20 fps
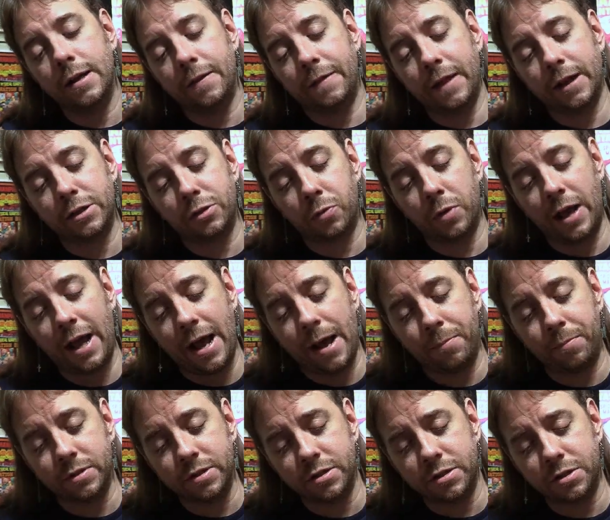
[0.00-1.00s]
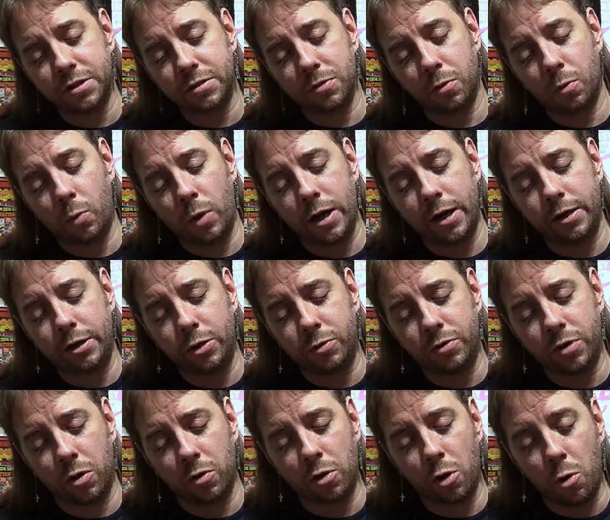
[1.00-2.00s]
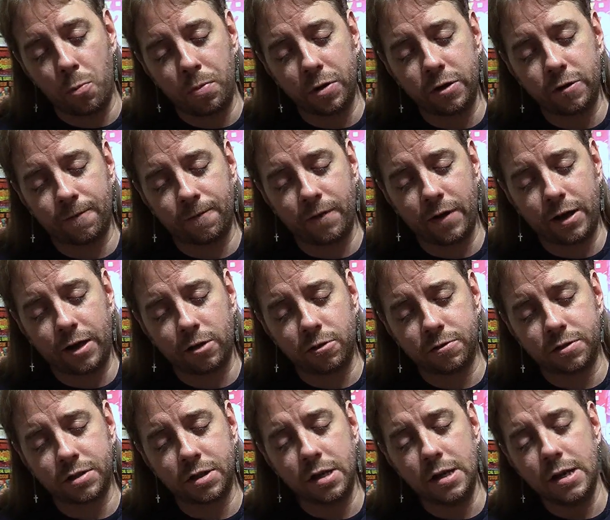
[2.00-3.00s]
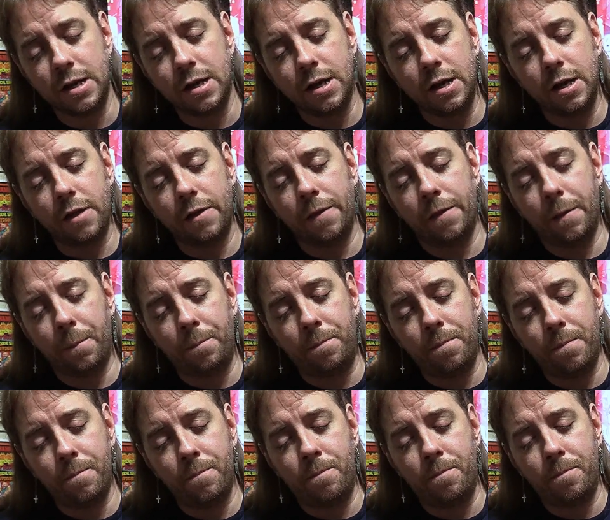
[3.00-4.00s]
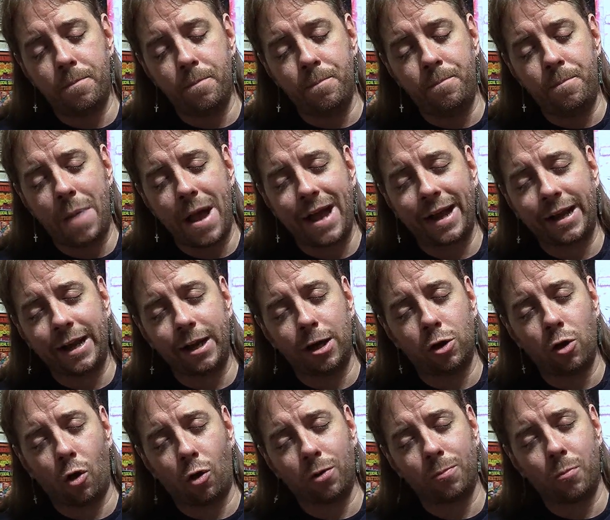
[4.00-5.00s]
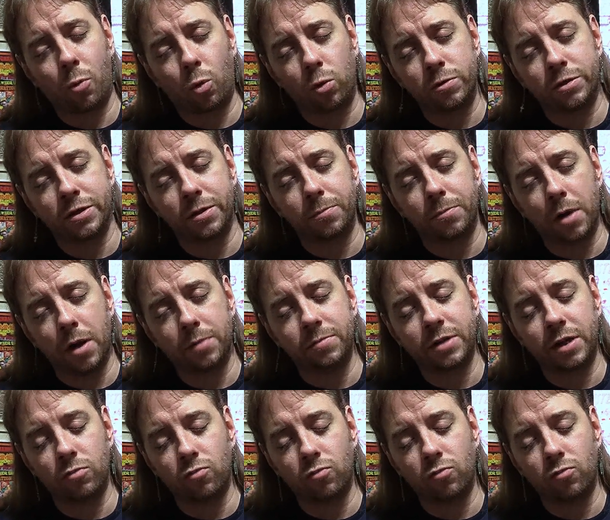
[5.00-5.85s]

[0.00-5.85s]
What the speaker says: That's what happens when you don't open your figures. The backing cardboard sometimes